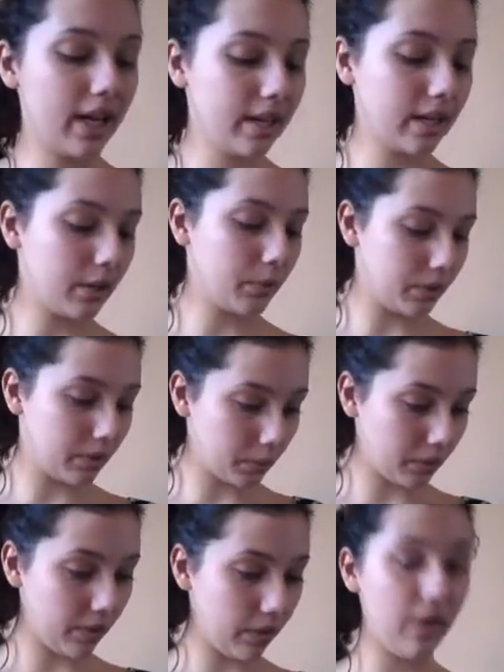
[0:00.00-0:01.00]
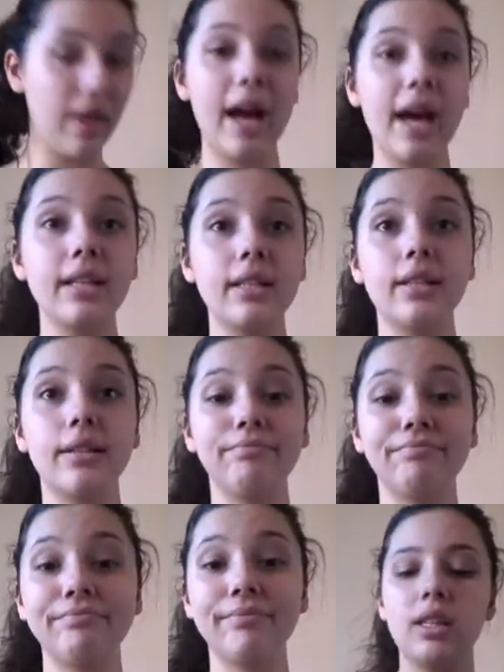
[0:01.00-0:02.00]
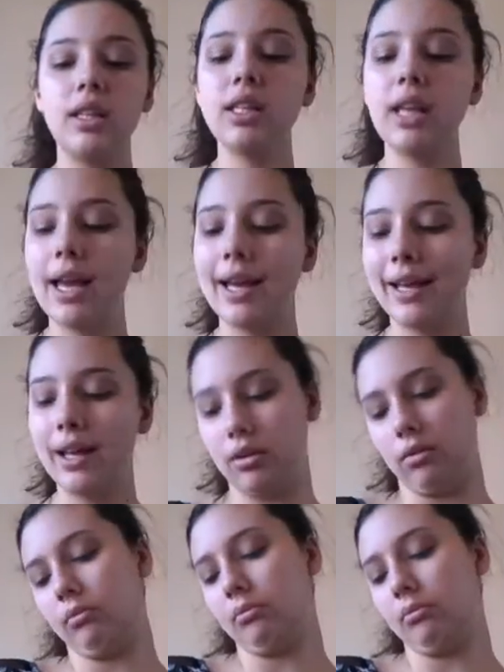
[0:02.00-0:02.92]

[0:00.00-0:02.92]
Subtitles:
Now that we're done with that, this is a